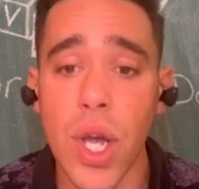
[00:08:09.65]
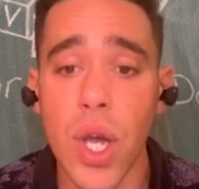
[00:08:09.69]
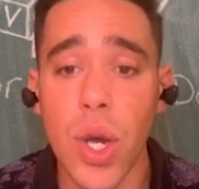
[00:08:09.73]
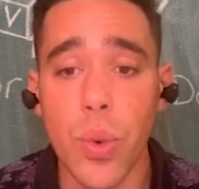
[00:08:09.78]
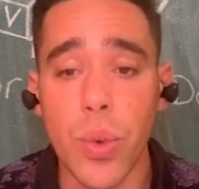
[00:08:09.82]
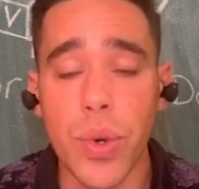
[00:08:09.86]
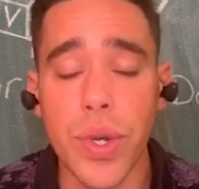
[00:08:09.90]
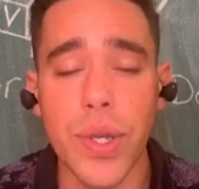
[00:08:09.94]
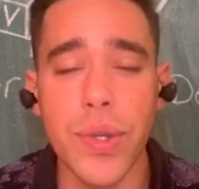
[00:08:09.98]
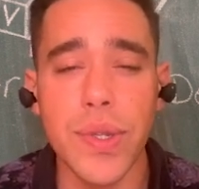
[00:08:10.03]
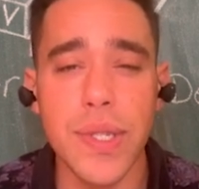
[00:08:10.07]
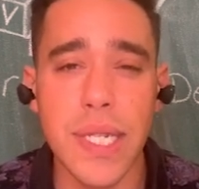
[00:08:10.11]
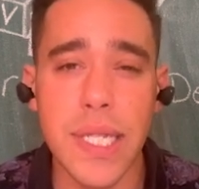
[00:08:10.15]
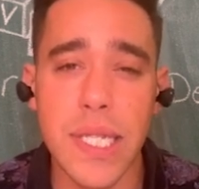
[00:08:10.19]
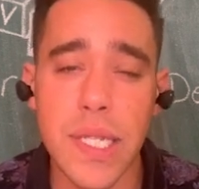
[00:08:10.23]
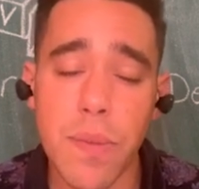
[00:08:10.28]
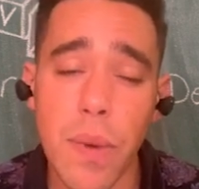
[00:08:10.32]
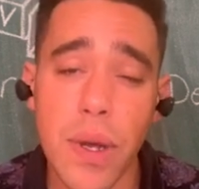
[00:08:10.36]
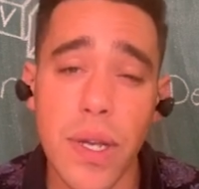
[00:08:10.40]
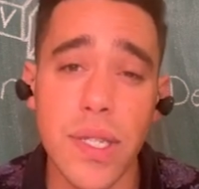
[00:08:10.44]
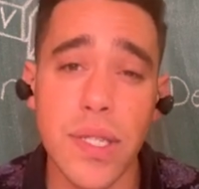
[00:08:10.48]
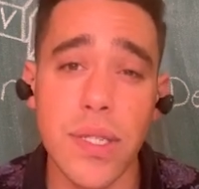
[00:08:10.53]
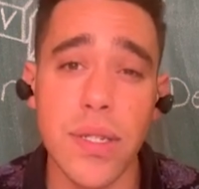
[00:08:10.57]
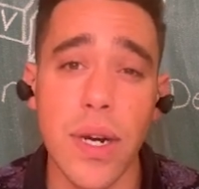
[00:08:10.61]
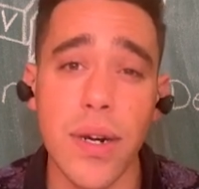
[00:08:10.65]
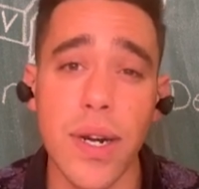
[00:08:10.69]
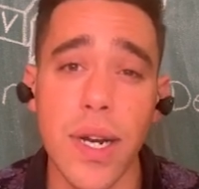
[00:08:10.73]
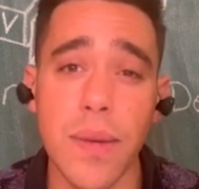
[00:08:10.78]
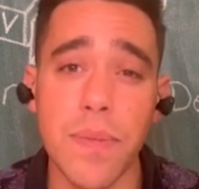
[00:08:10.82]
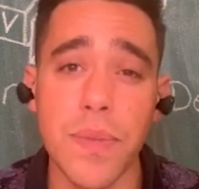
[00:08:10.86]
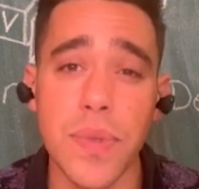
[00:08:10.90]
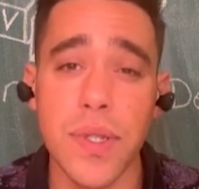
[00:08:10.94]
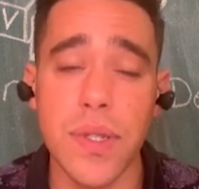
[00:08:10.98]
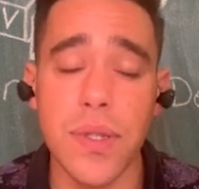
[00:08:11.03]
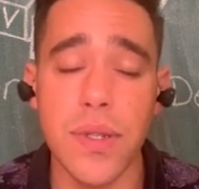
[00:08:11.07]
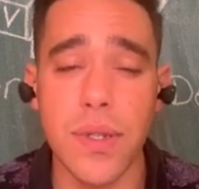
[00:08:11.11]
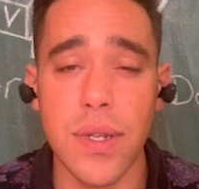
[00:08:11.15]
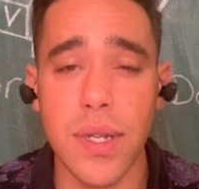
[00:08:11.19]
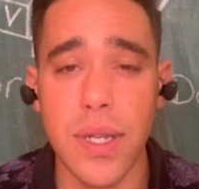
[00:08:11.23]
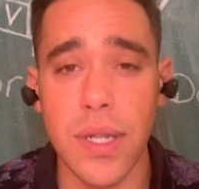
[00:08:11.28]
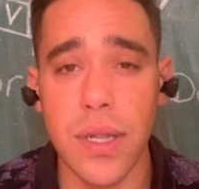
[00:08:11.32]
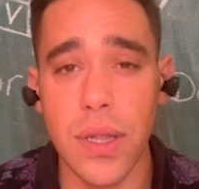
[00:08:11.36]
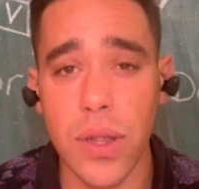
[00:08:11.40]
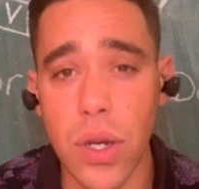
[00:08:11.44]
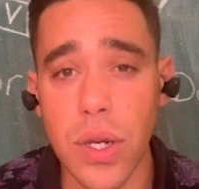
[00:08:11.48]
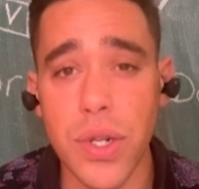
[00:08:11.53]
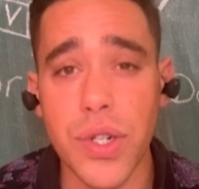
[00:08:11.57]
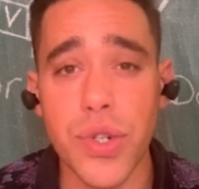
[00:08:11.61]
We're used at small startups,
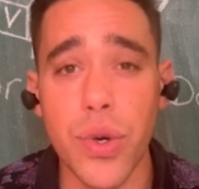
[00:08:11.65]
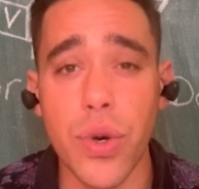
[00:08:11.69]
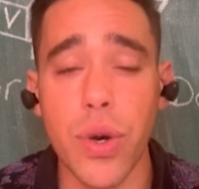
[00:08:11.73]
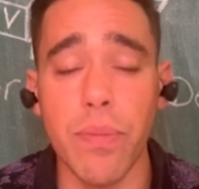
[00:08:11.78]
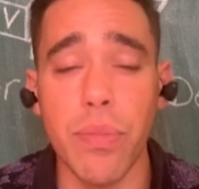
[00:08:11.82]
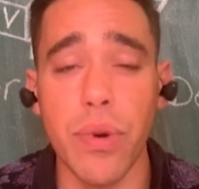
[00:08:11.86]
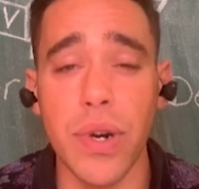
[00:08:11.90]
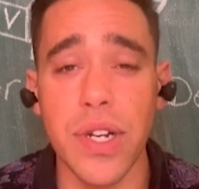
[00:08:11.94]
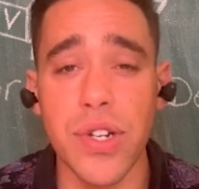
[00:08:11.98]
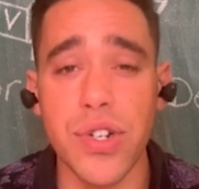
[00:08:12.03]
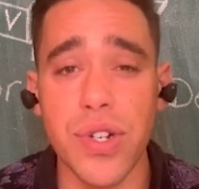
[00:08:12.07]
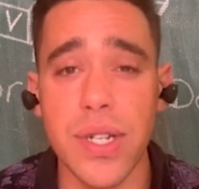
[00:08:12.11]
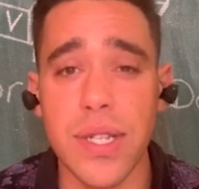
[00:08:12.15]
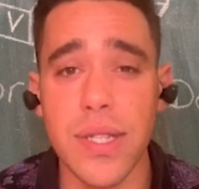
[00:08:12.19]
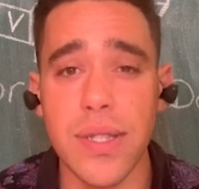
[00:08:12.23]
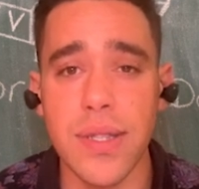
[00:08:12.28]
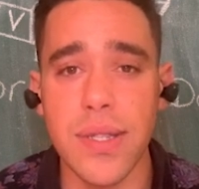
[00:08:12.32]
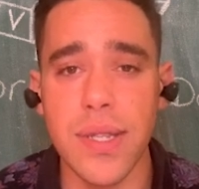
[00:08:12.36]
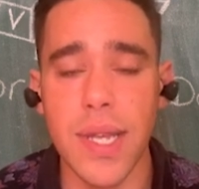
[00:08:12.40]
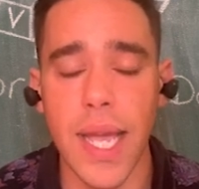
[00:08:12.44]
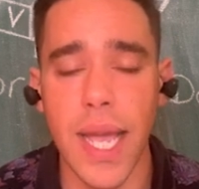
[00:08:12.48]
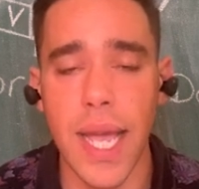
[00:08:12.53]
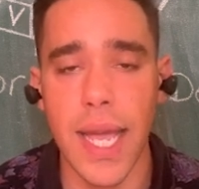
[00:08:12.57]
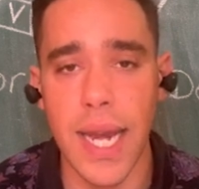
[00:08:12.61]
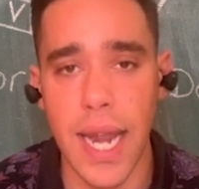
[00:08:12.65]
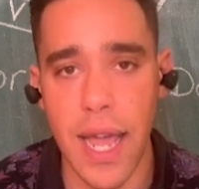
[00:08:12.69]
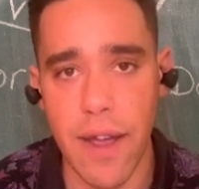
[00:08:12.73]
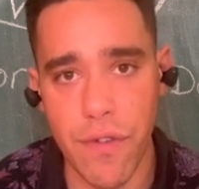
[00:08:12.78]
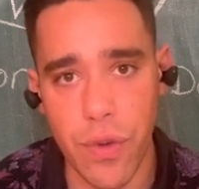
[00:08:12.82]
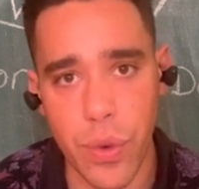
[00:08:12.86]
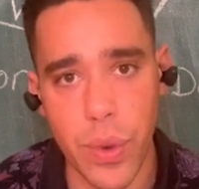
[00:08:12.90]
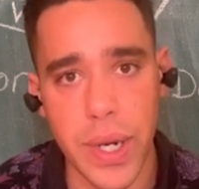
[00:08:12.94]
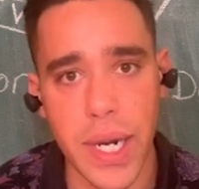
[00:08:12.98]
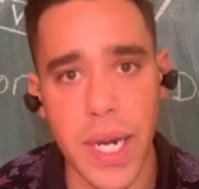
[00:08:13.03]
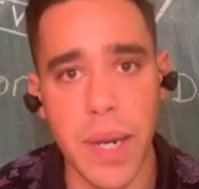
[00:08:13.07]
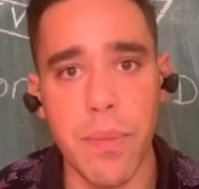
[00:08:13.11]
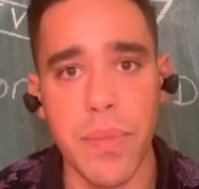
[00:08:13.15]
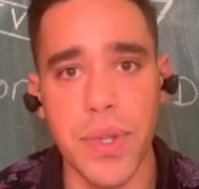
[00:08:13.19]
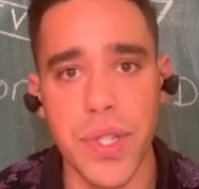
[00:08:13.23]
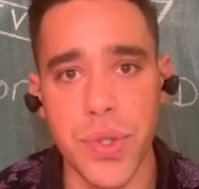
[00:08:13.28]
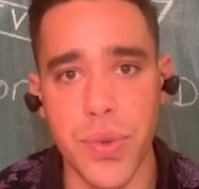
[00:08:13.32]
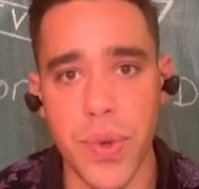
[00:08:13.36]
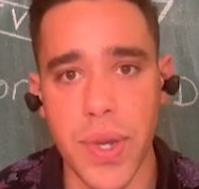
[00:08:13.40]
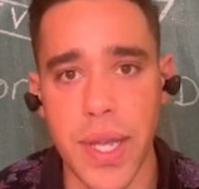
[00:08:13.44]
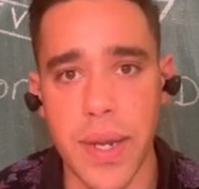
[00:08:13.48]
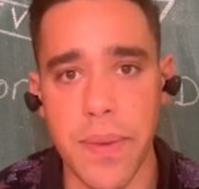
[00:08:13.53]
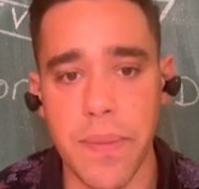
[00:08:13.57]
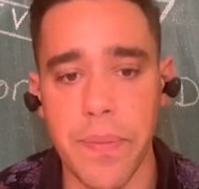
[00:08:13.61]
large corporations, and everyone in
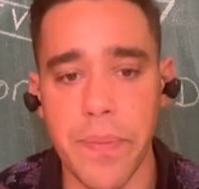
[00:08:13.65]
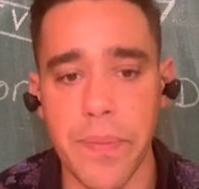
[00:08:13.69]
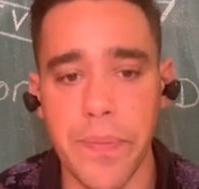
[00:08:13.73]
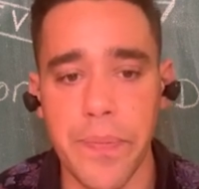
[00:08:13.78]
between.